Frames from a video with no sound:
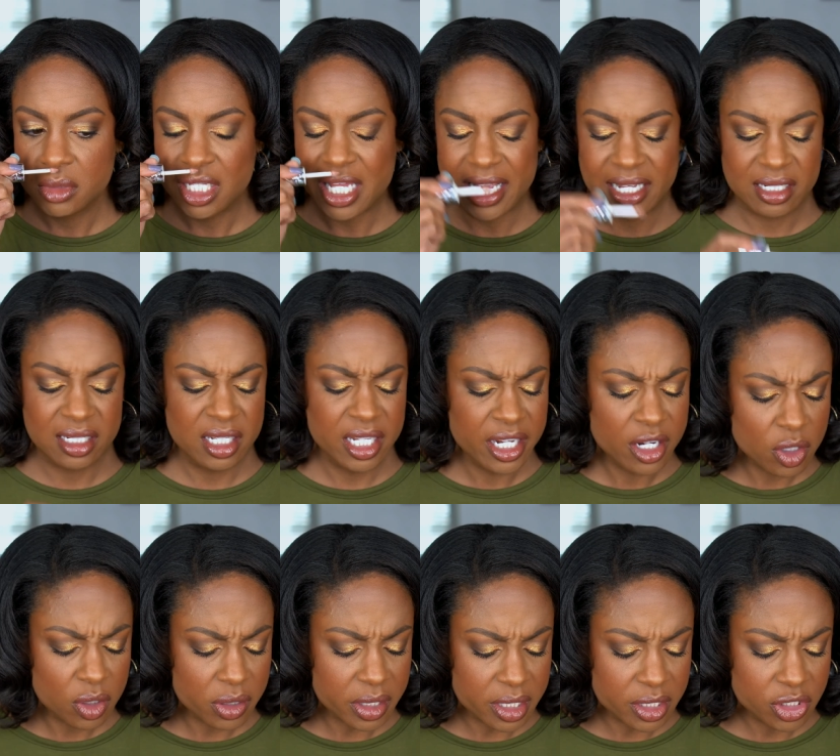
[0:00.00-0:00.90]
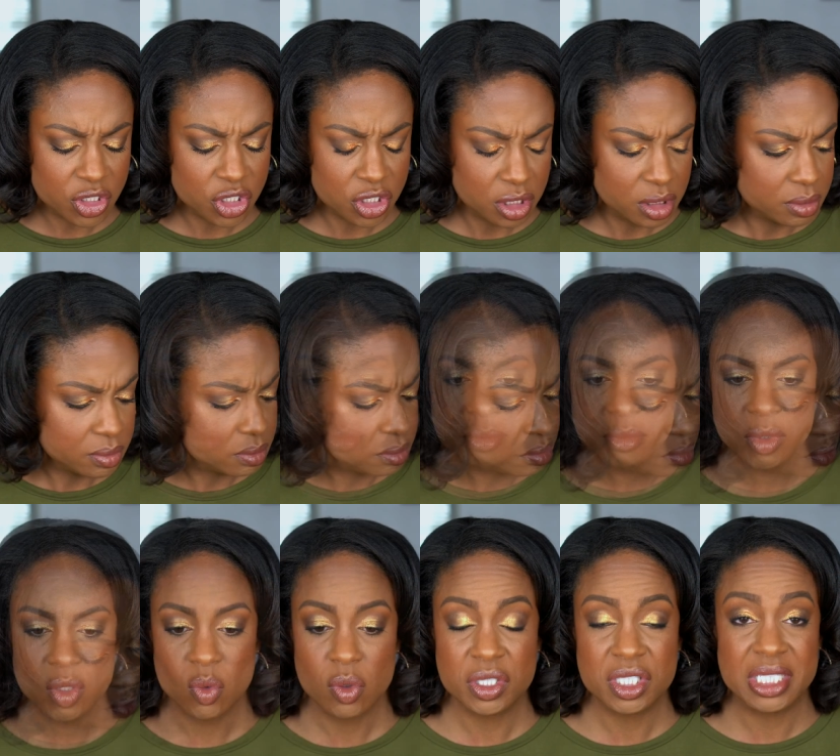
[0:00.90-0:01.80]
like licorice.
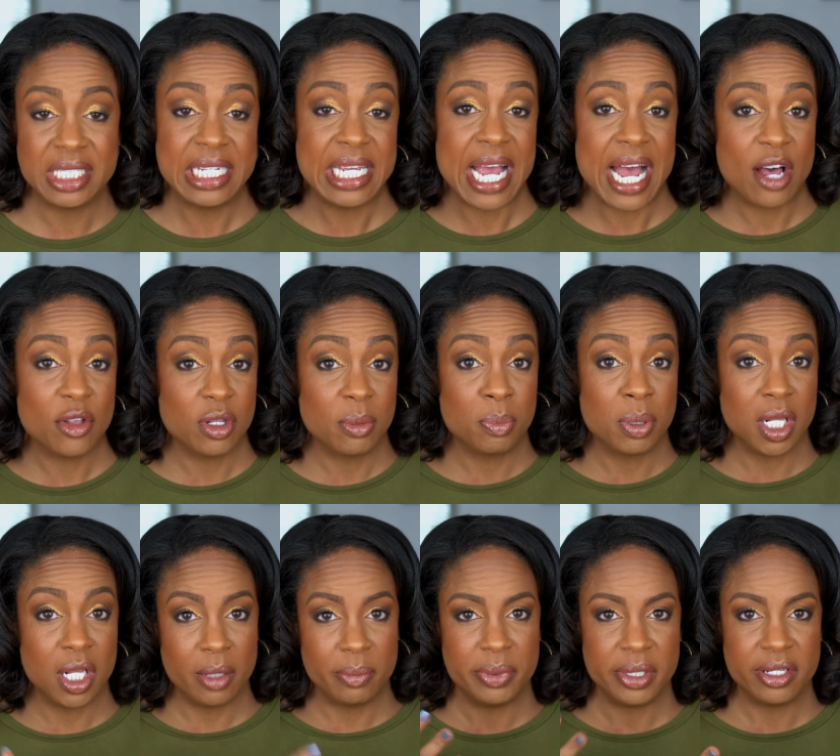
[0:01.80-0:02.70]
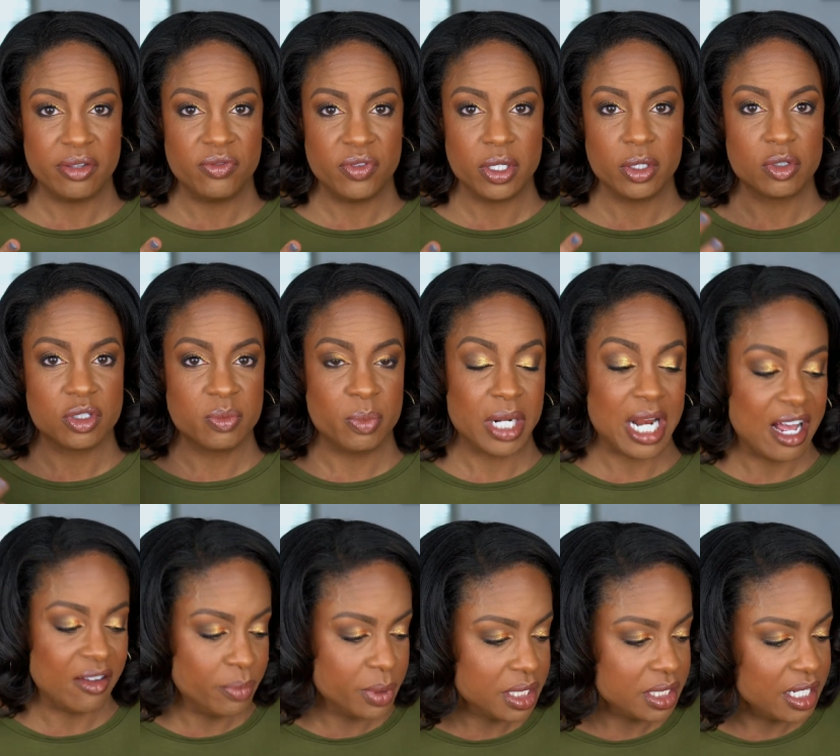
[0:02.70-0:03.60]
We'll see how the plumping feels, but
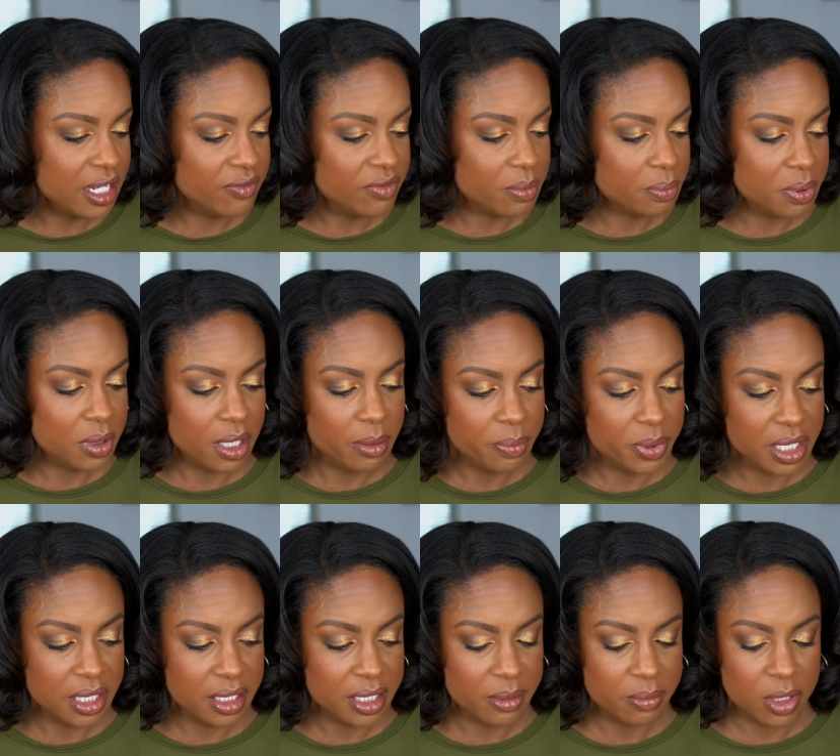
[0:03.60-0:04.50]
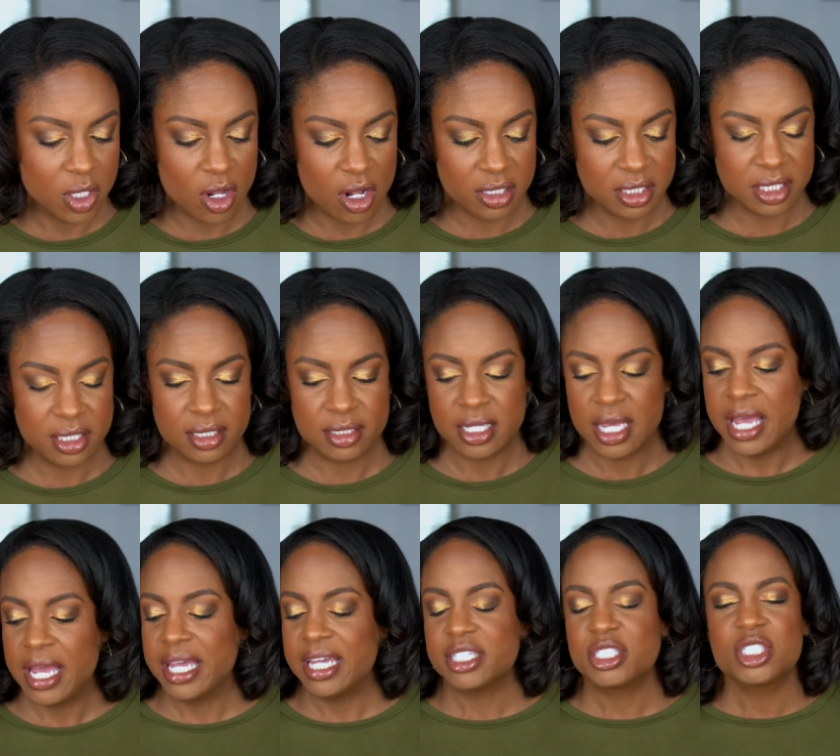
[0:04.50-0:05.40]
I've been loving plumping lip glosses.
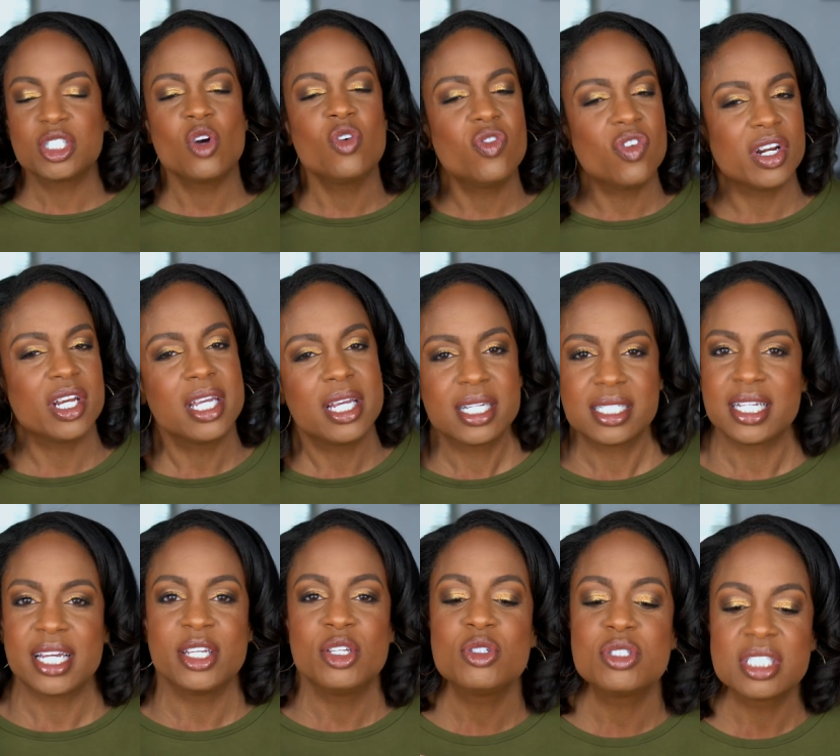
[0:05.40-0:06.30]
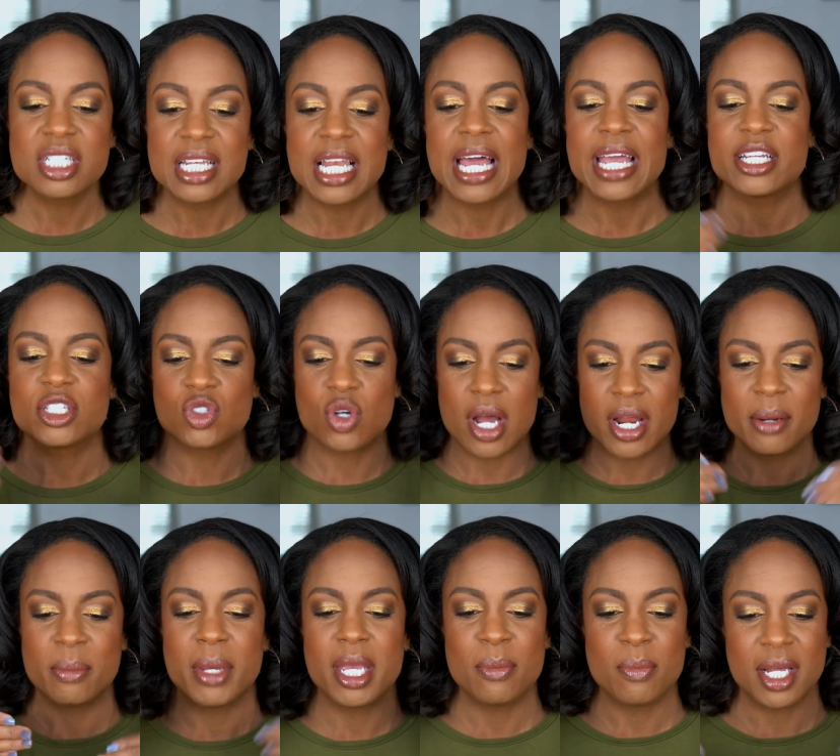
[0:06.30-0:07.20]
It's so funny because I used to like try
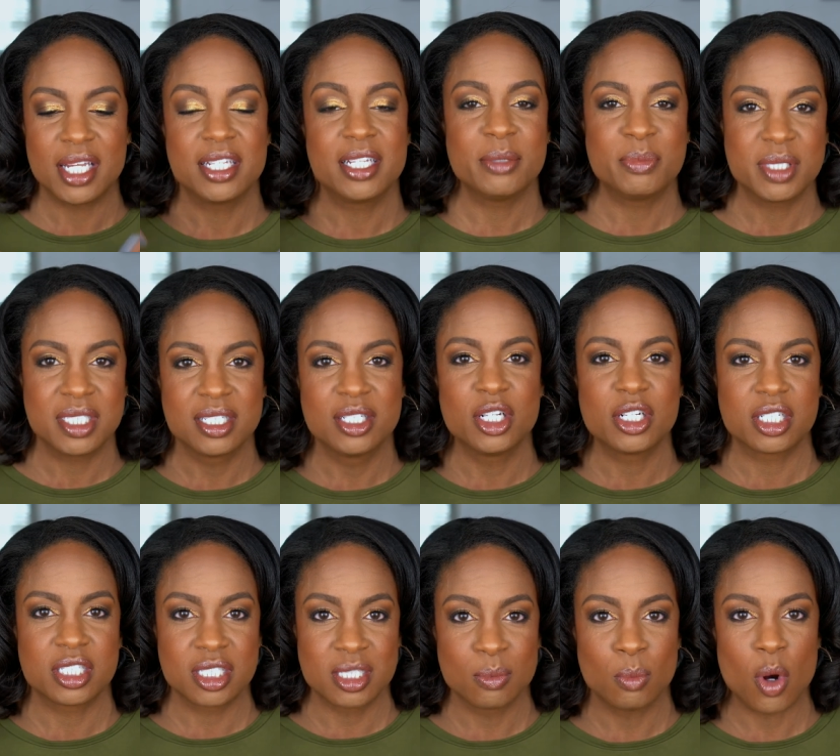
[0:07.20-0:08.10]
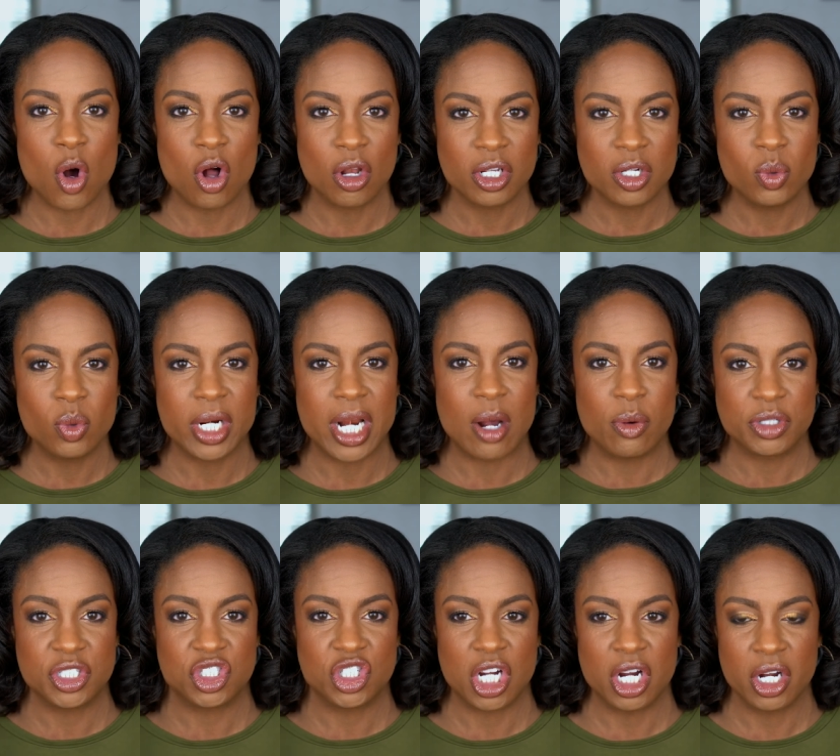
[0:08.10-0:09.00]
to make my lips look smaller when I
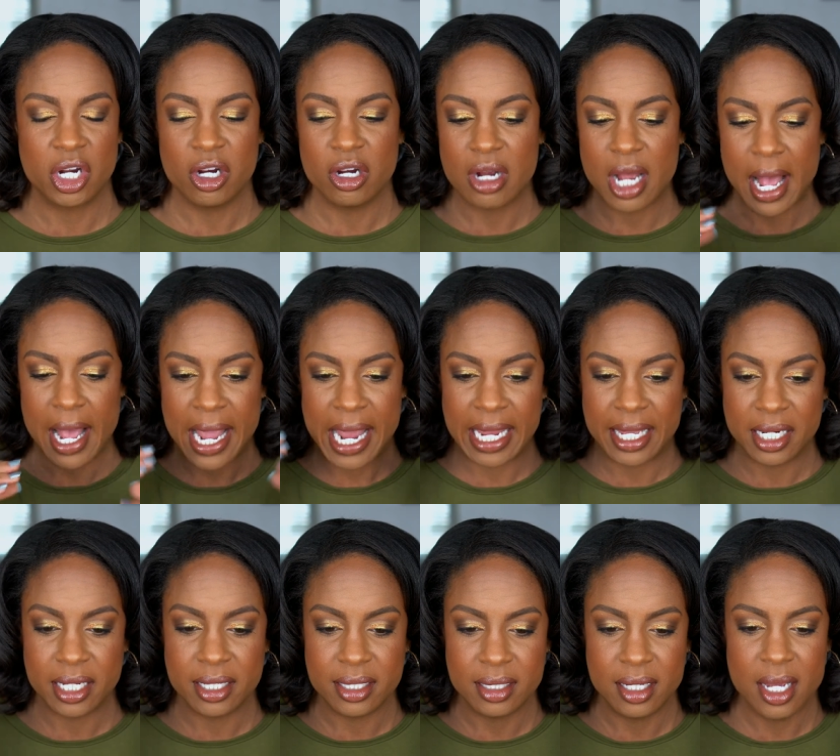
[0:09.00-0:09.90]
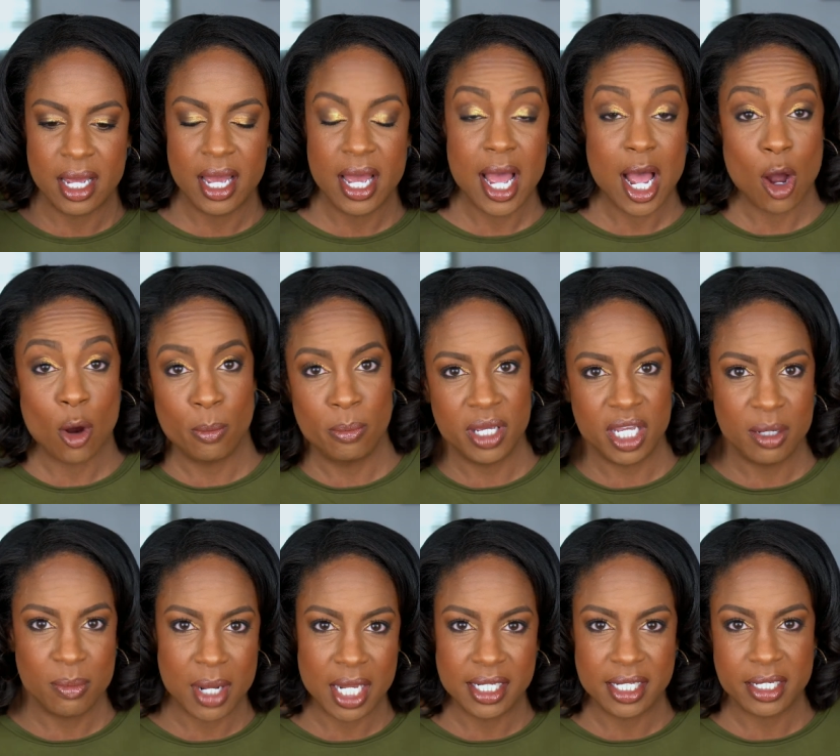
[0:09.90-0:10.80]
was younger. I hated how
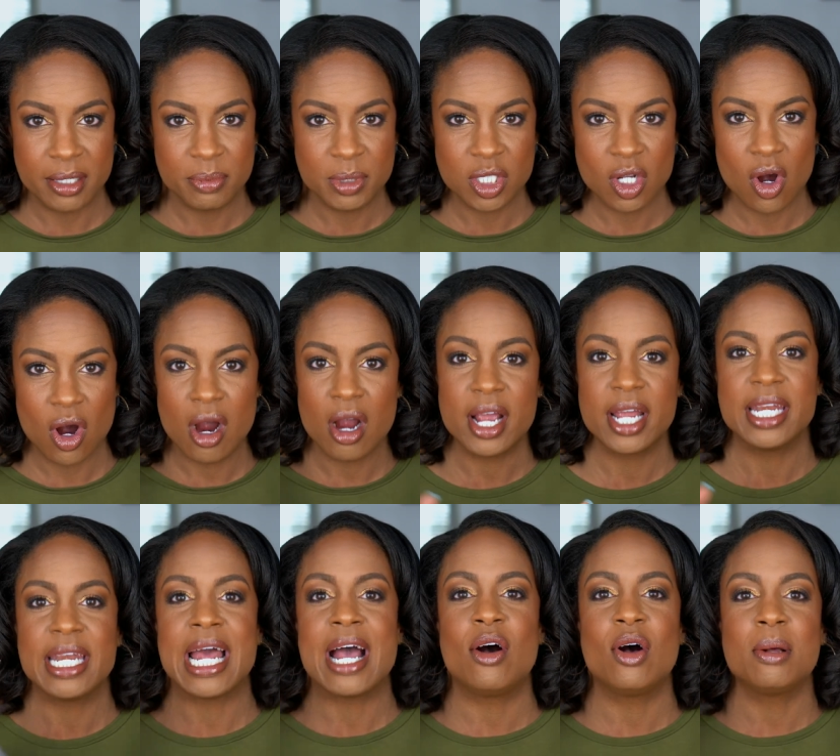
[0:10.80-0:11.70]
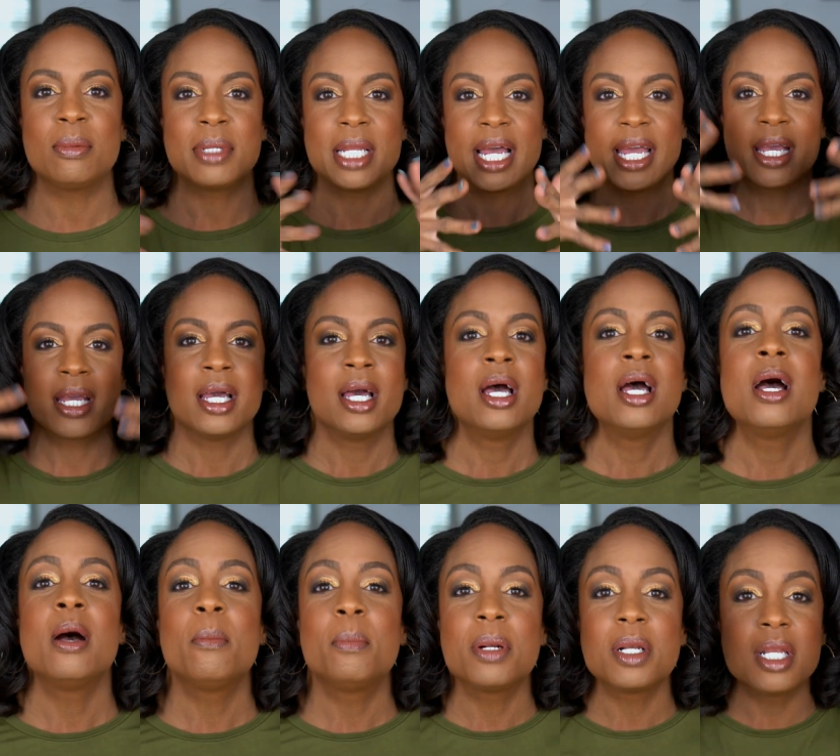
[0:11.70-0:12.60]
big my lips are, and now I'm like,
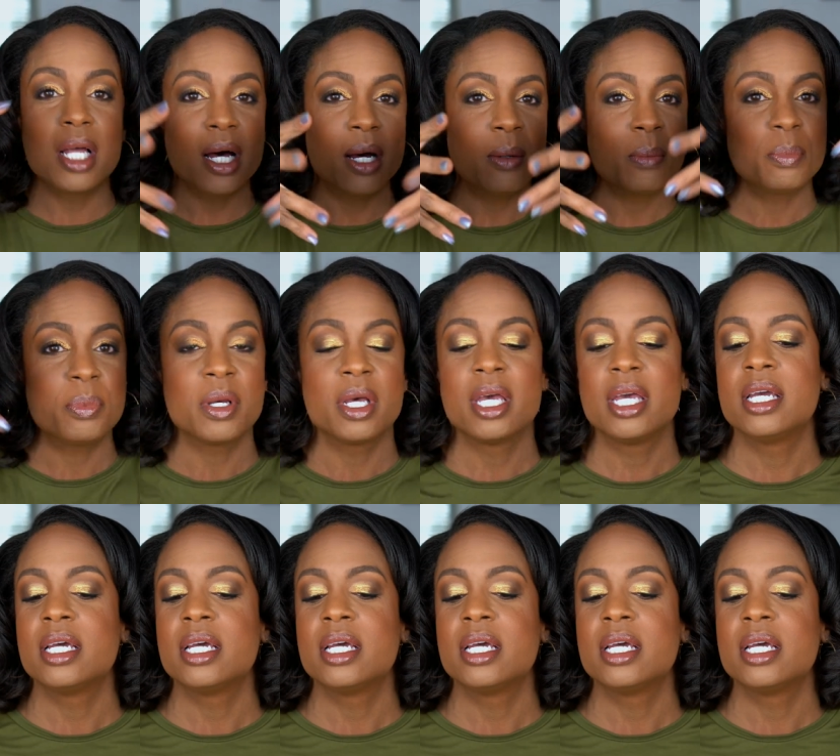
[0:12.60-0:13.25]
plump,